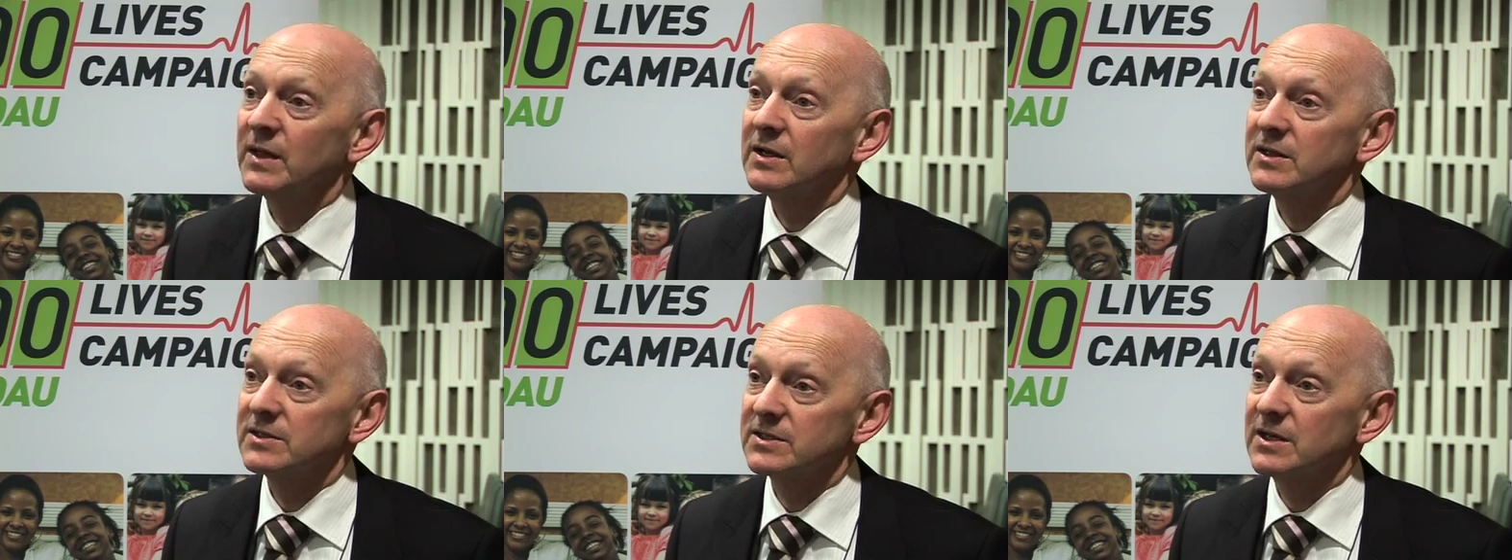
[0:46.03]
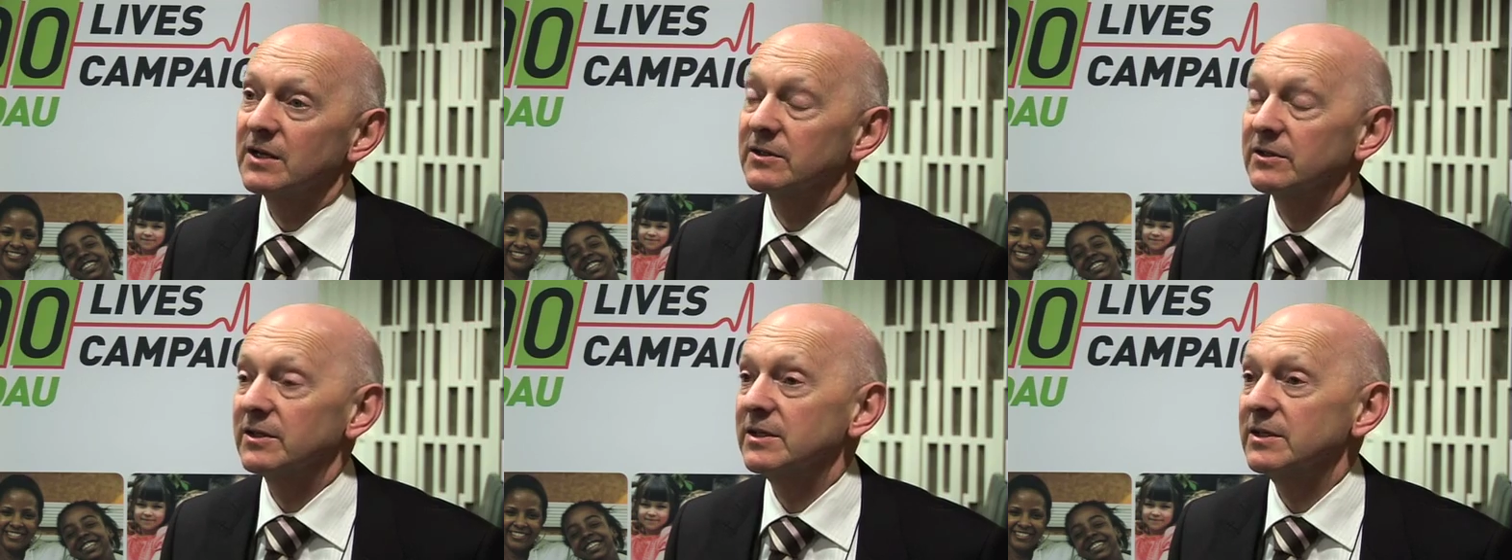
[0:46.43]
And
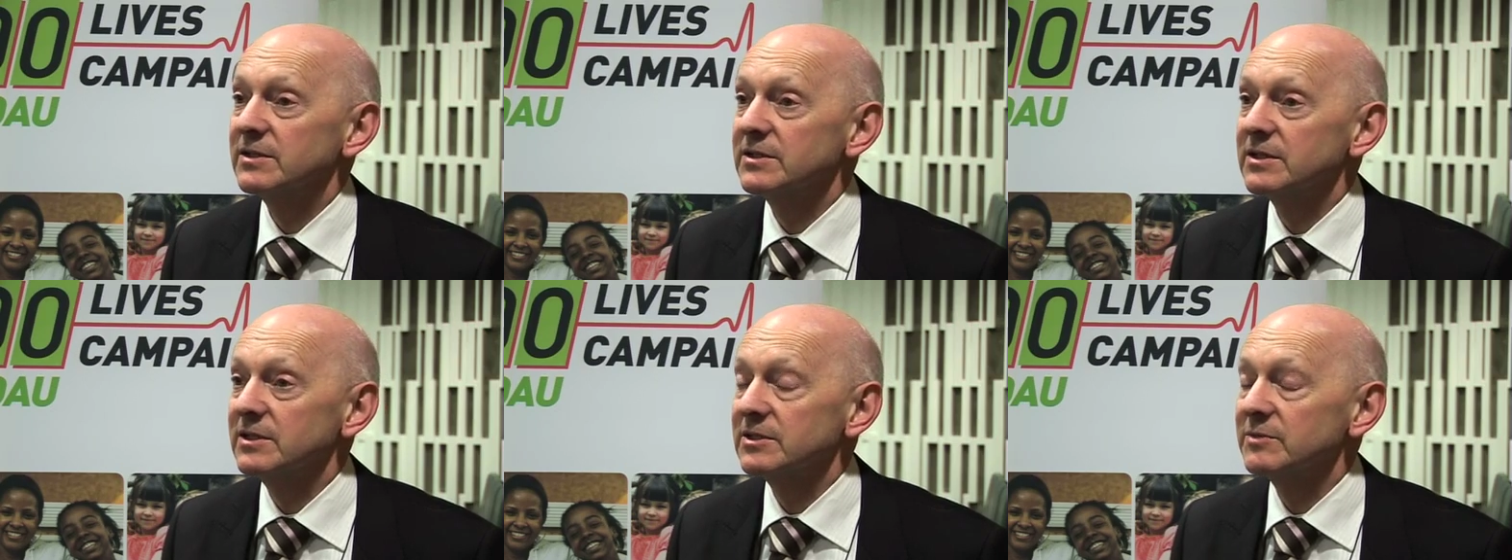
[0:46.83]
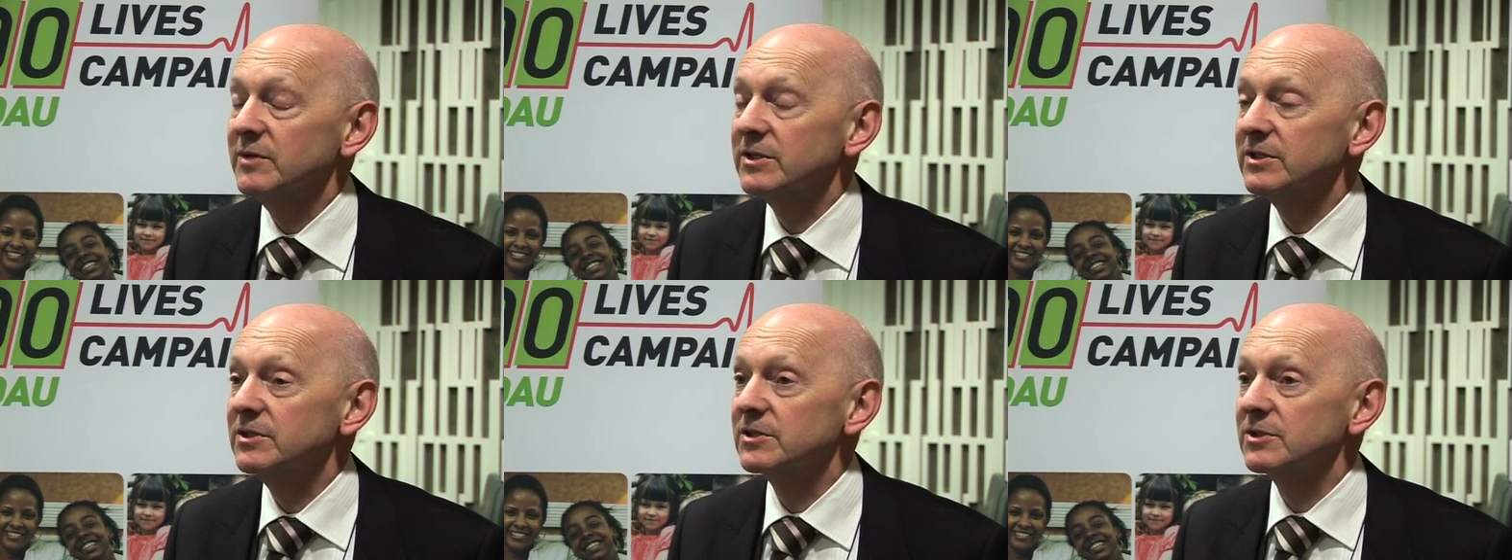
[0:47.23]
secondly, it's
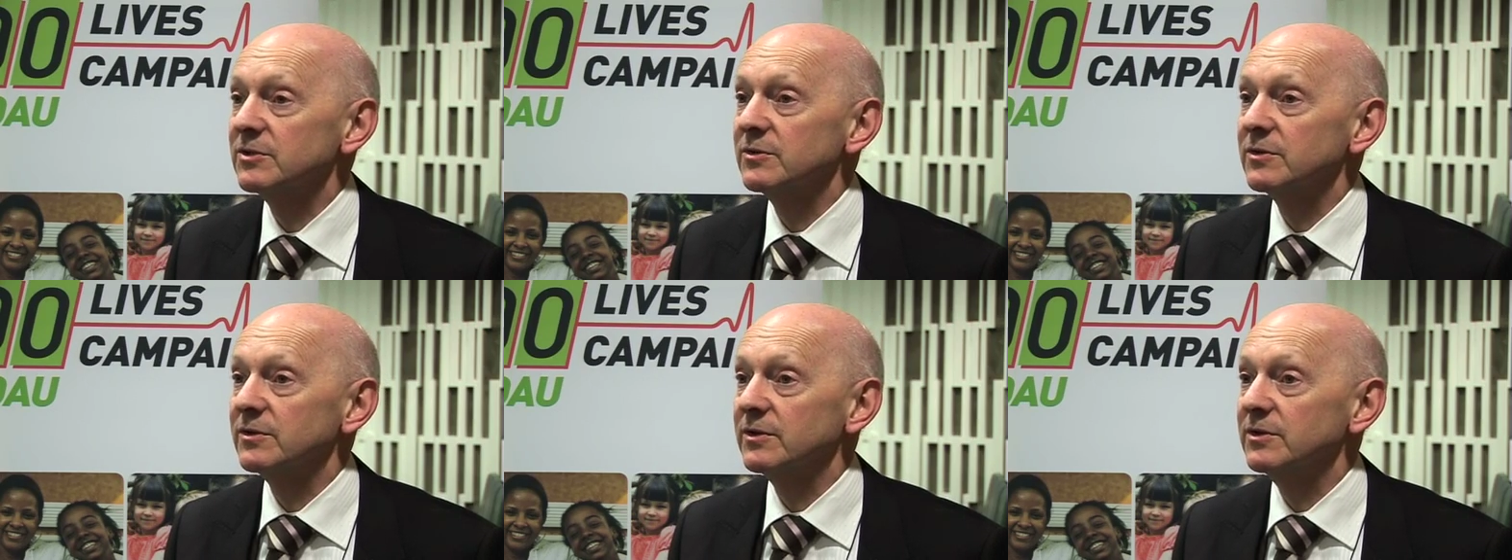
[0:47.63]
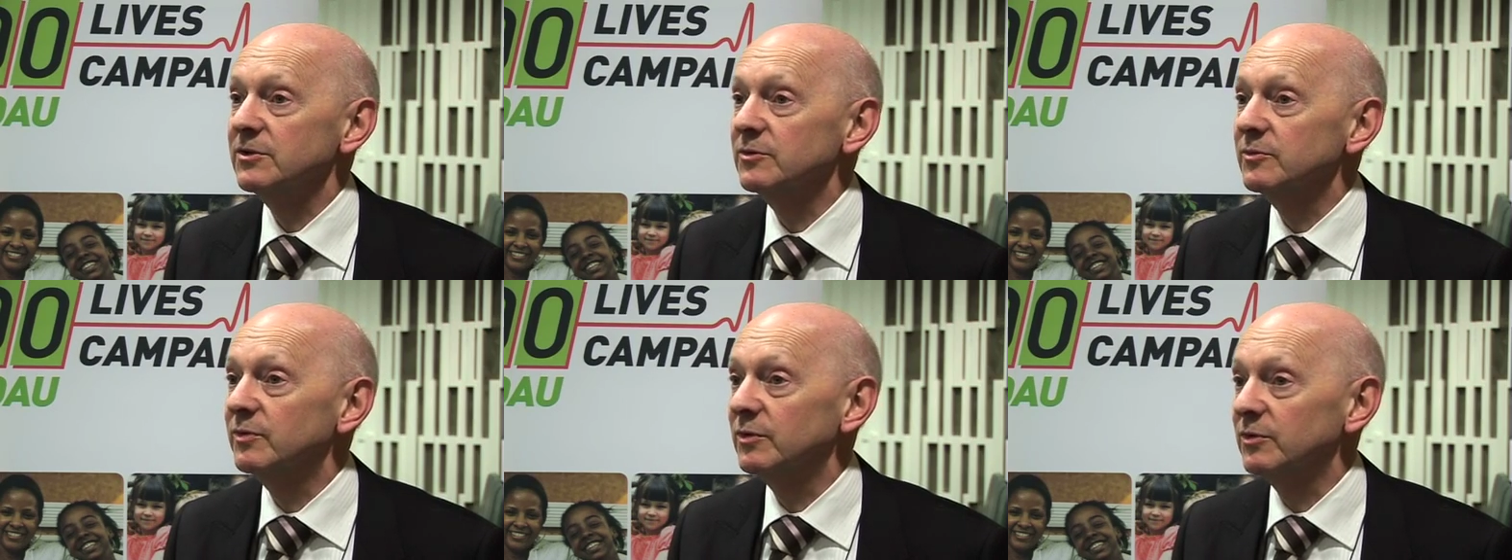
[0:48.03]
making sure that the
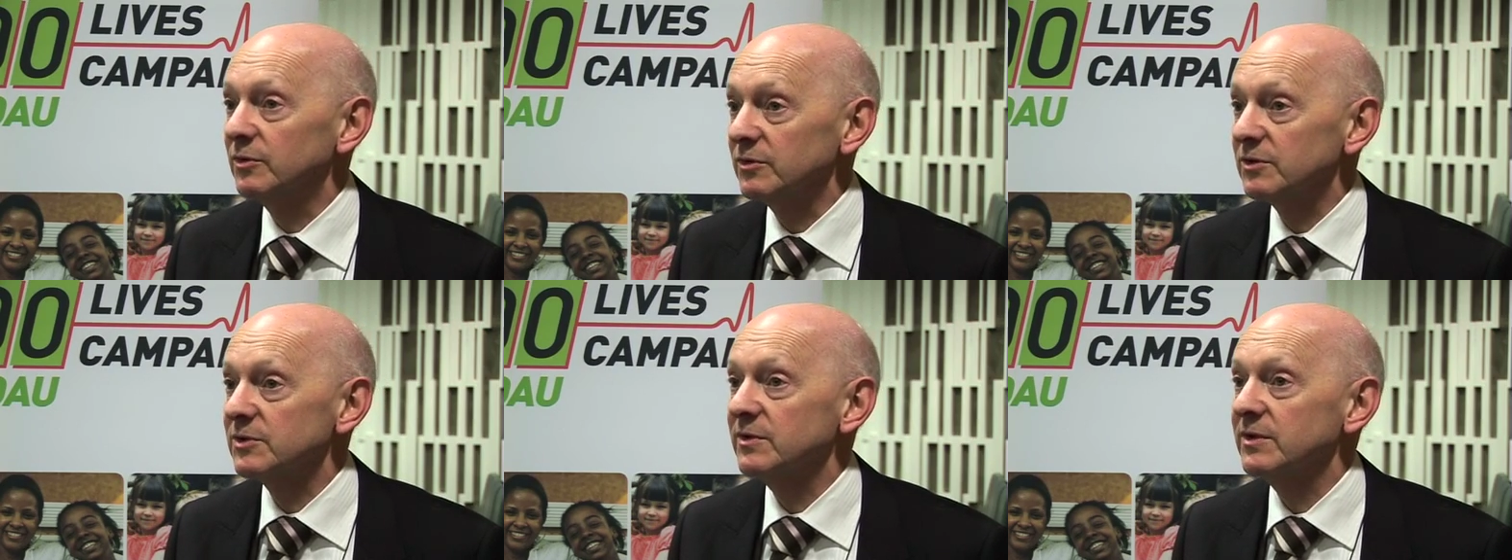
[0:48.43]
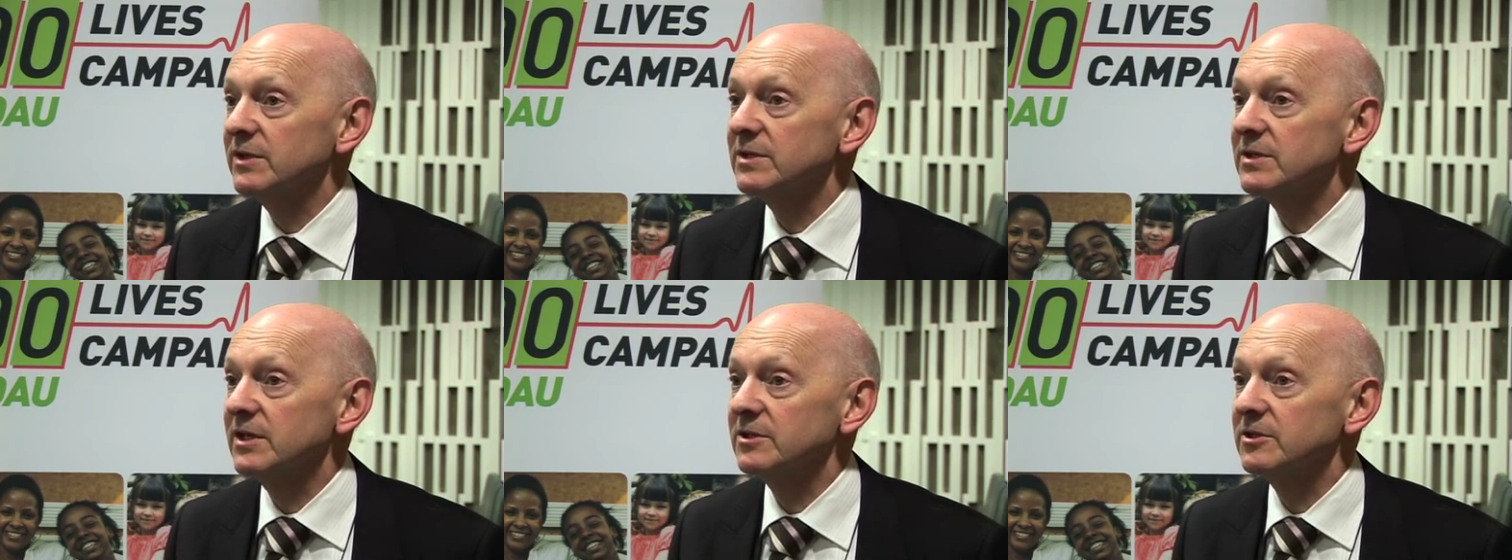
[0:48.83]
new boards, when they
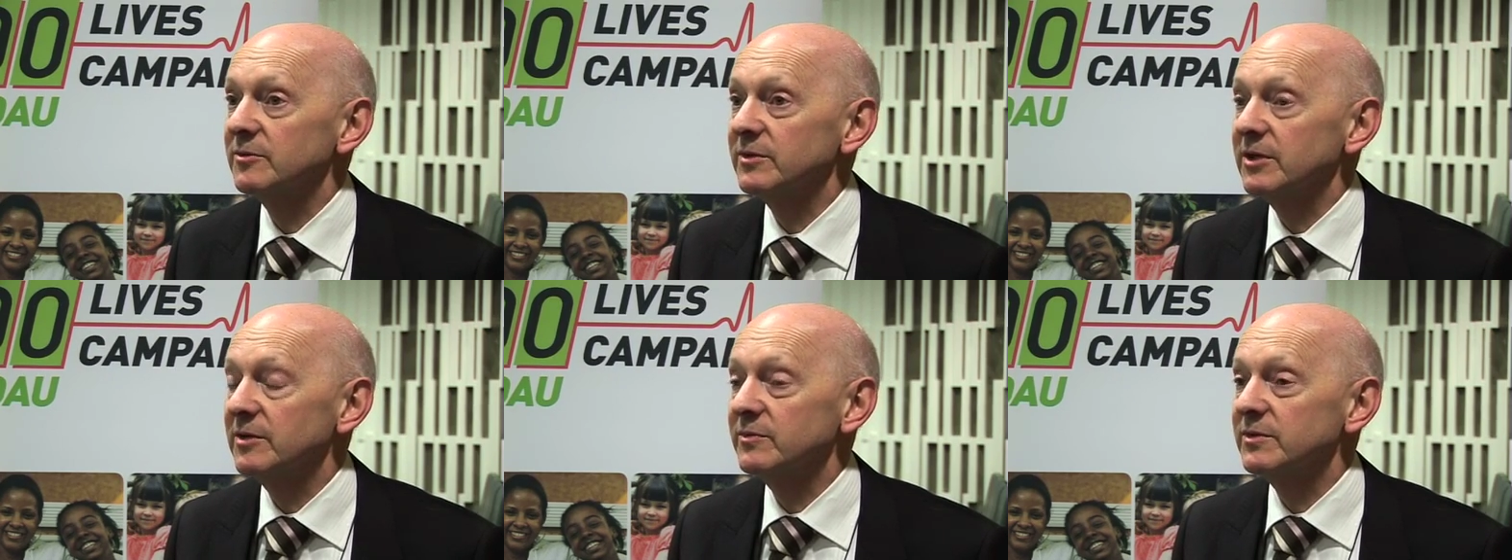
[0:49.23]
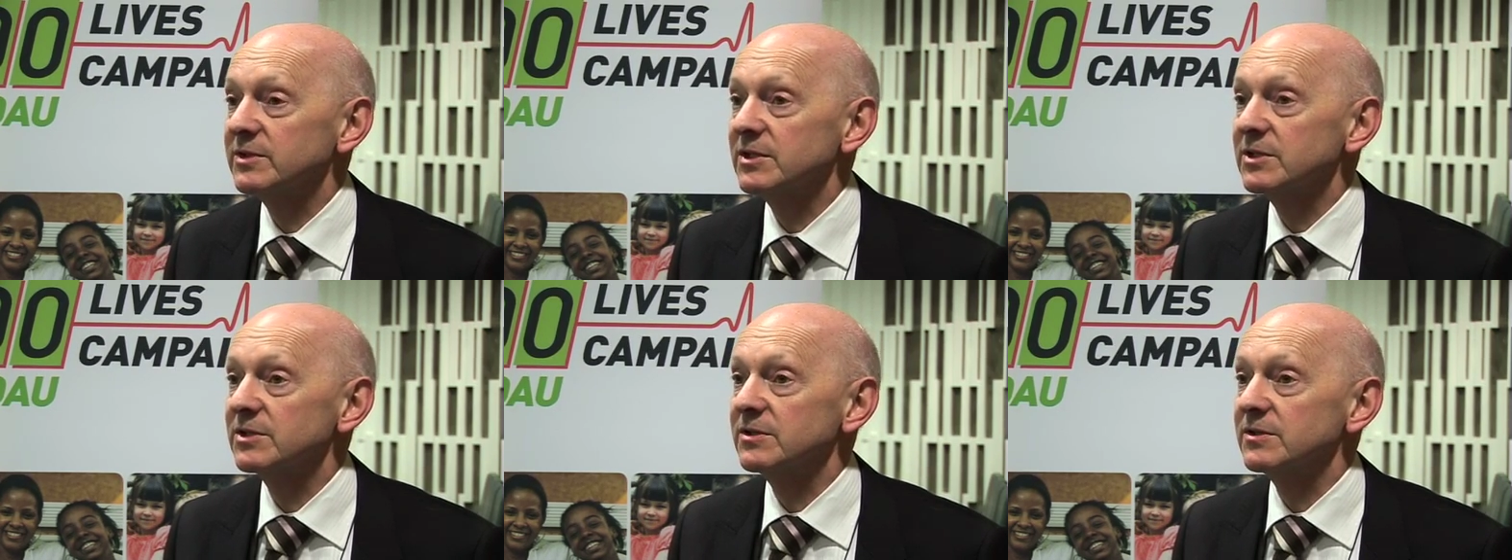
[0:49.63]
take up their
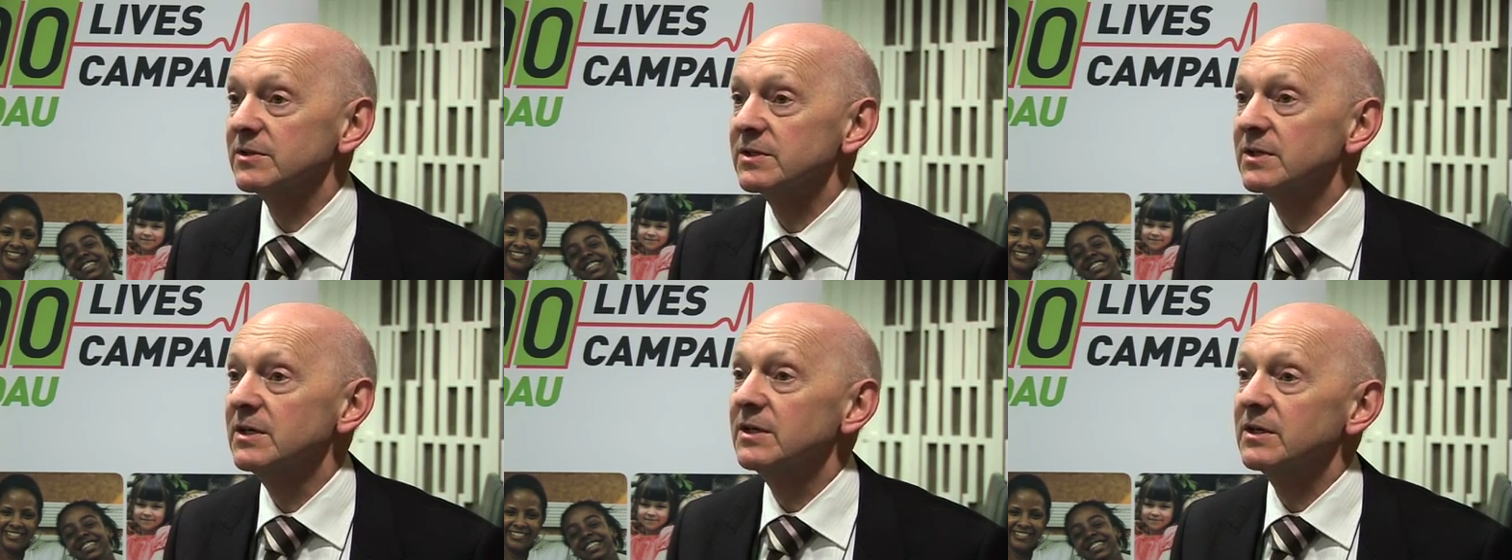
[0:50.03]
positions,